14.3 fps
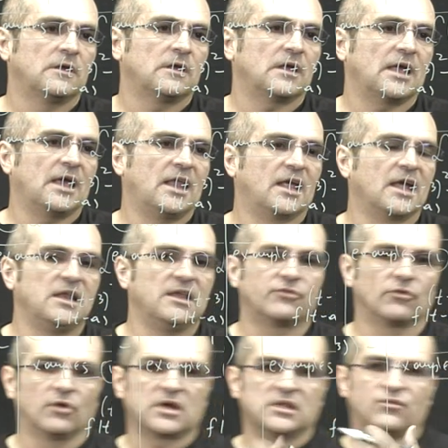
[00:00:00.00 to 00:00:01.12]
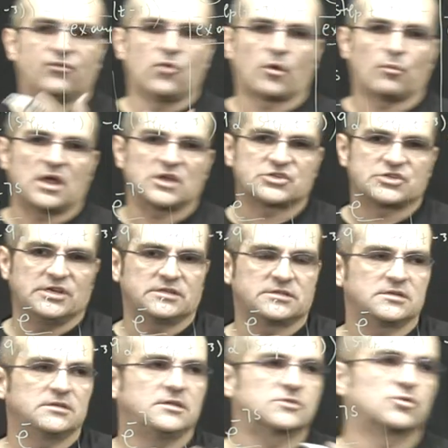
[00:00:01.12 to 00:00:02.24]
And again, if you look at the formula sheet,
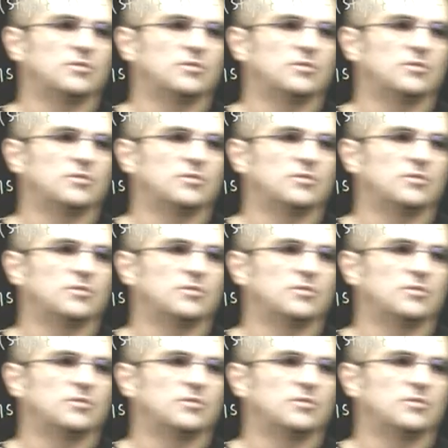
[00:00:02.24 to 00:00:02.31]
this will